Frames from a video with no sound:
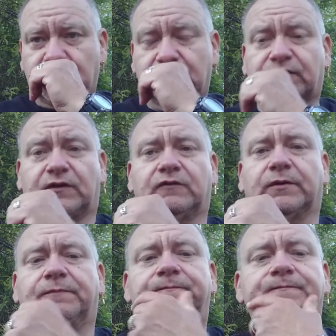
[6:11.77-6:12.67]
Excuse
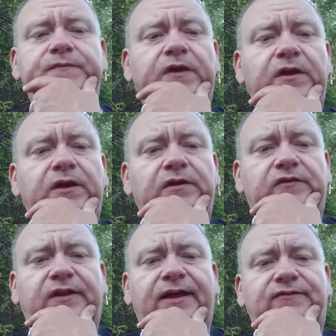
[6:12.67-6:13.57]
me.
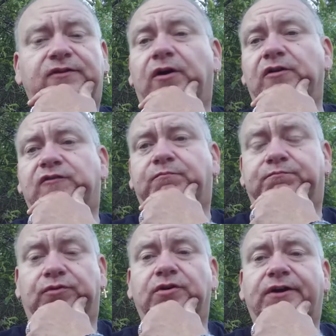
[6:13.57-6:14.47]
So that's the Hults
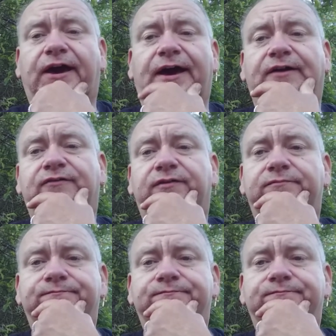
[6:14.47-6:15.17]
Bruk axe.